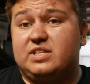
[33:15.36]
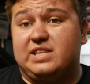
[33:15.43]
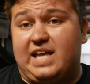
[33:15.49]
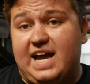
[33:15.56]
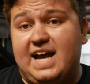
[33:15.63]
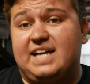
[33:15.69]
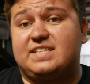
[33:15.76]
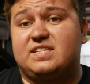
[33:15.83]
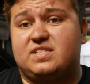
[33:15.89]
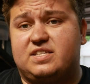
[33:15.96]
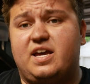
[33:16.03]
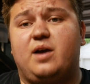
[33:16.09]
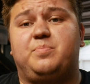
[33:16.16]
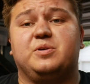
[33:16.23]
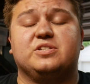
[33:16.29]
last
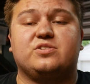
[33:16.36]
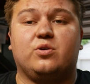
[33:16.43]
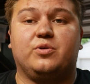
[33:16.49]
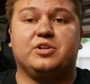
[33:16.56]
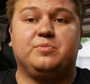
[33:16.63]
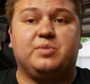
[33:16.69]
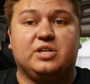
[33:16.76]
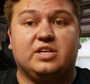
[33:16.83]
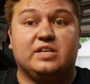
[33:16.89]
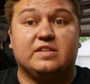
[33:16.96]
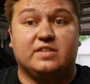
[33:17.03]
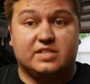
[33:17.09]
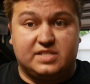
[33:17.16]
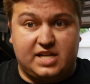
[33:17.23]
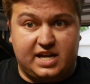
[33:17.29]
step is going to be
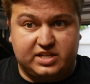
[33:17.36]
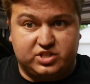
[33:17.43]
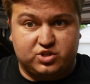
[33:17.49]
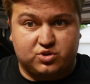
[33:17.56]
the test